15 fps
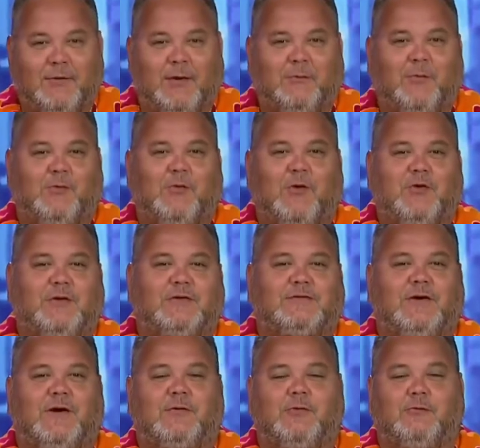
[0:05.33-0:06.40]
Rainbow Warriors
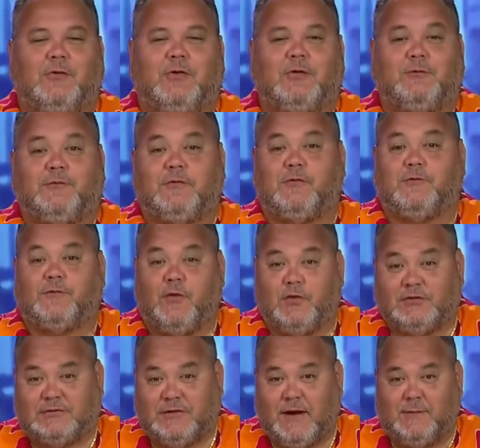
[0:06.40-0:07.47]
on the road for the
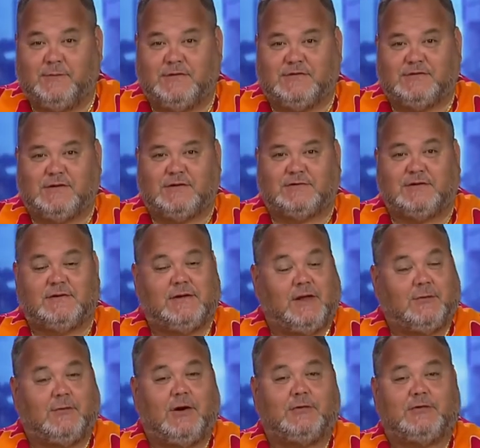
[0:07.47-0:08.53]
first time this season,
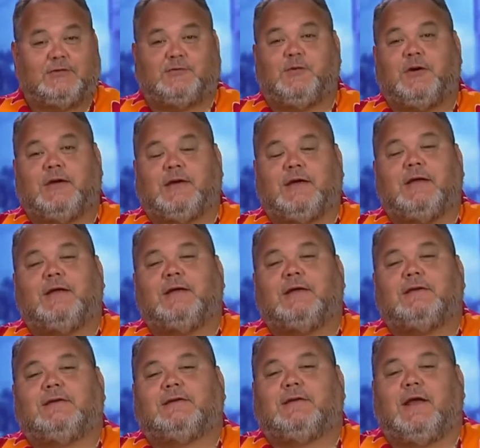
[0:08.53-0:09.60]
later on this week,
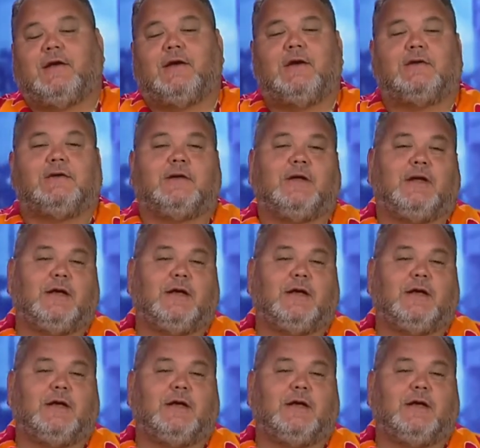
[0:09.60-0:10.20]
to take on